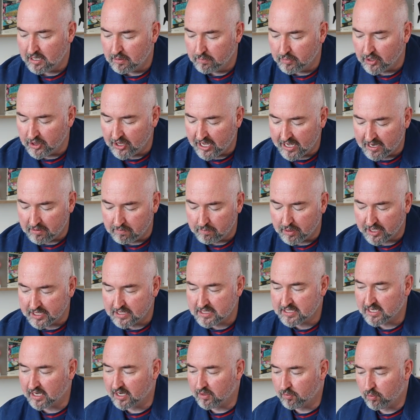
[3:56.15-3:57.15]
But then by the
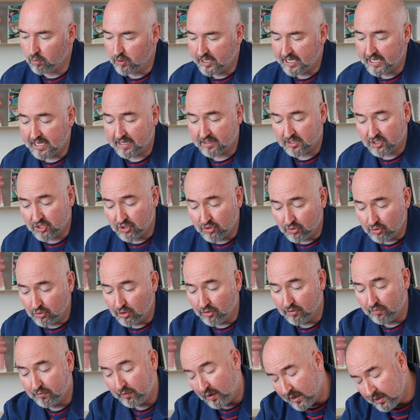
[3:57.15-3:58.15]
time we get to
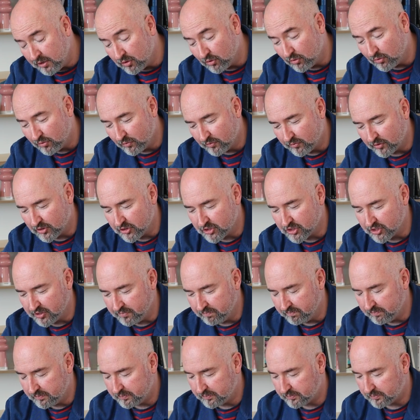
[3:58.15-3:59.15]
the final
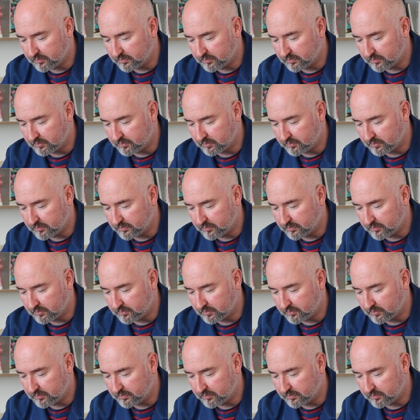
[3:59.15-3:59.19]
version,